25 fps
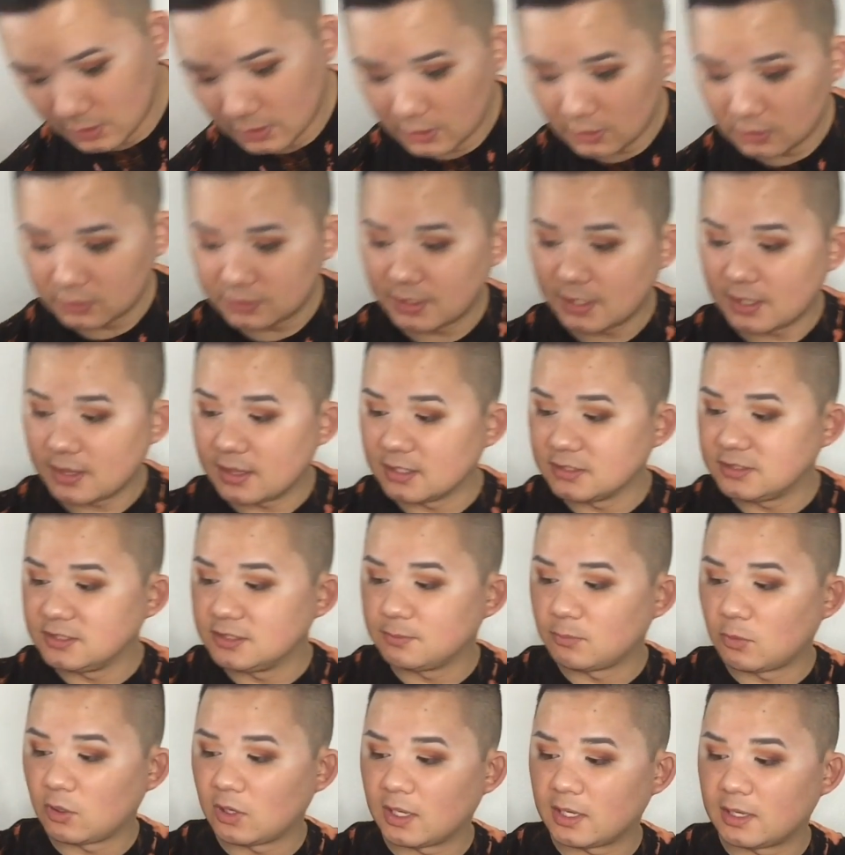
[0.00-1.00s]
Looks like this is
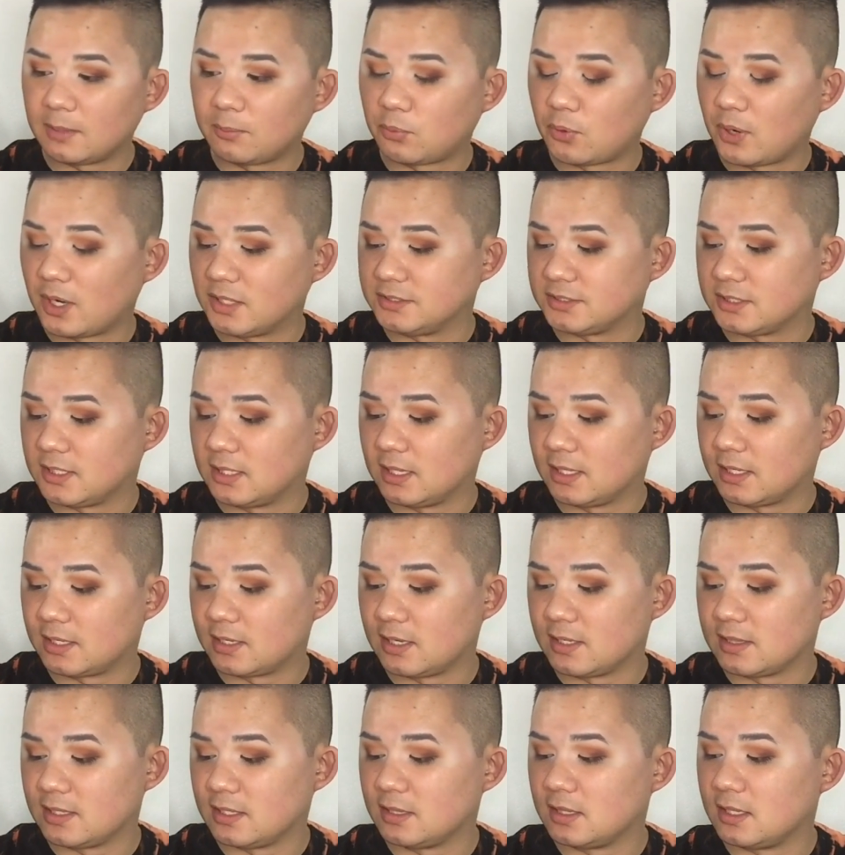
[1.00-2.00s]
more like a pressed glitter,
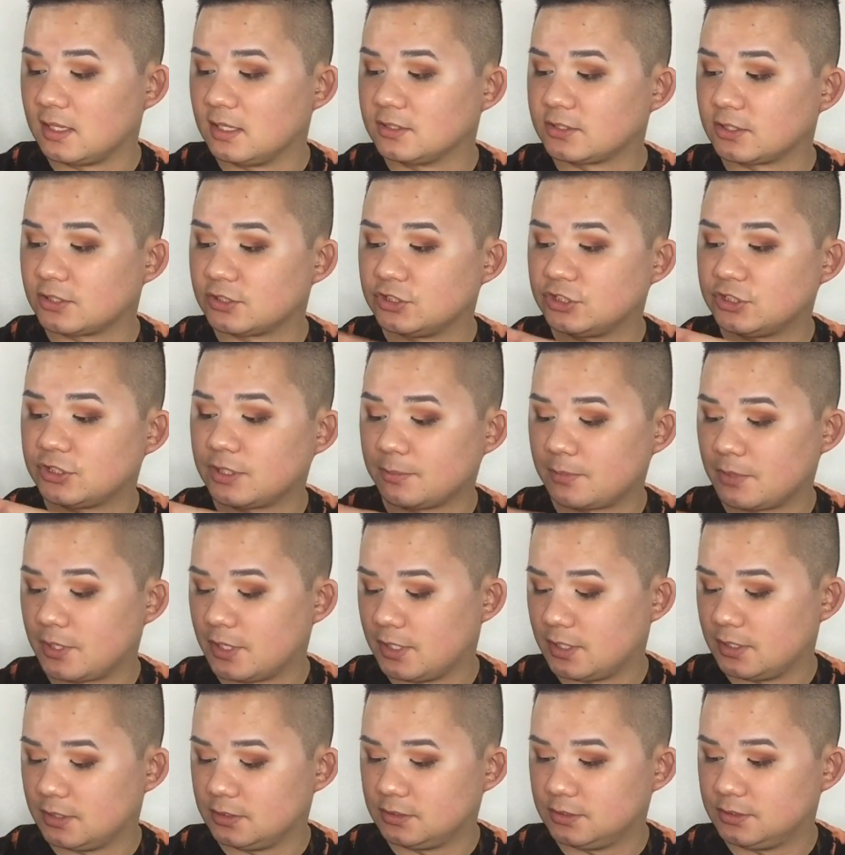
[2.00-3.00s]
and then these are
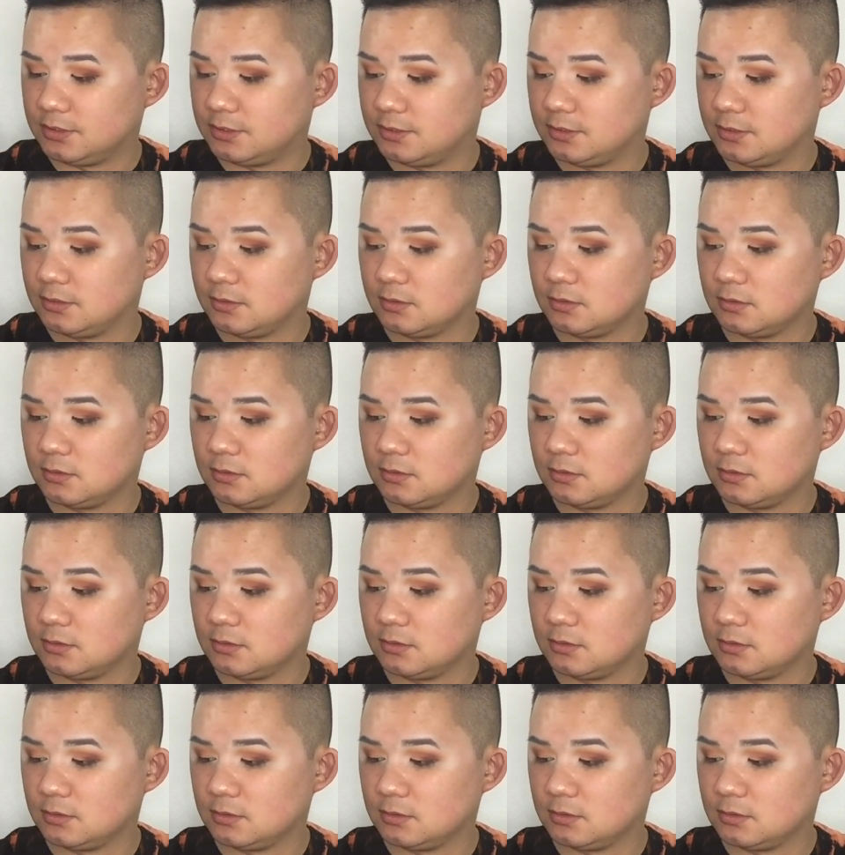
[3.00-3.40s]
shimmers.